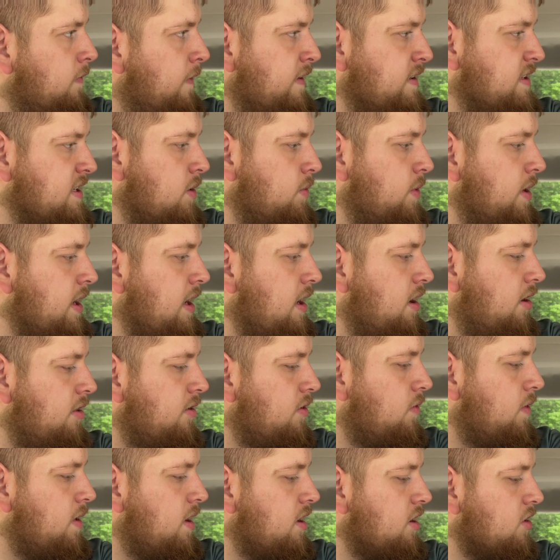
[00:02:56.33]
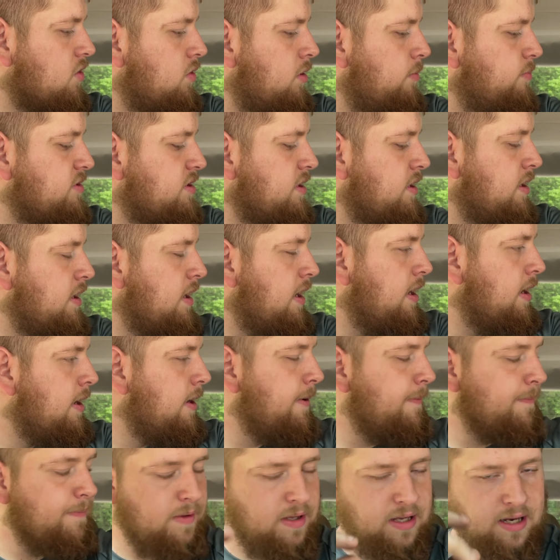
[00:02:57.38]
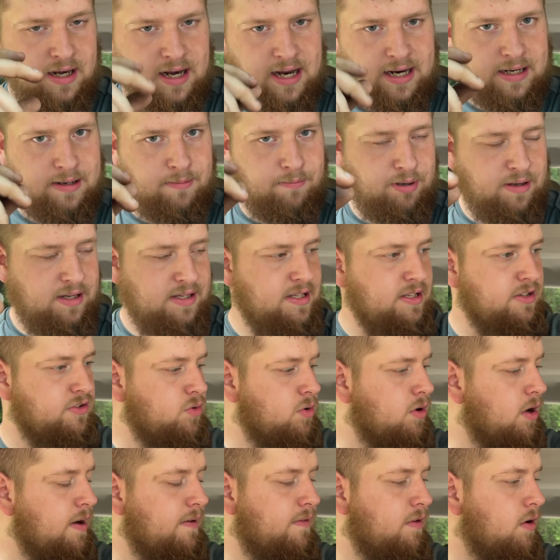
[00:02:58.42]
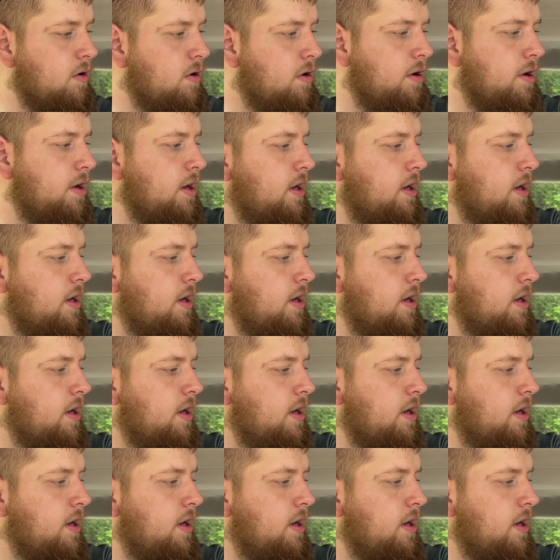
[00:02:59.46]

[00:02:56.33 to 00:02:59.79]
Like I said, we got all the wire crimps and connecting pieces we're ever going to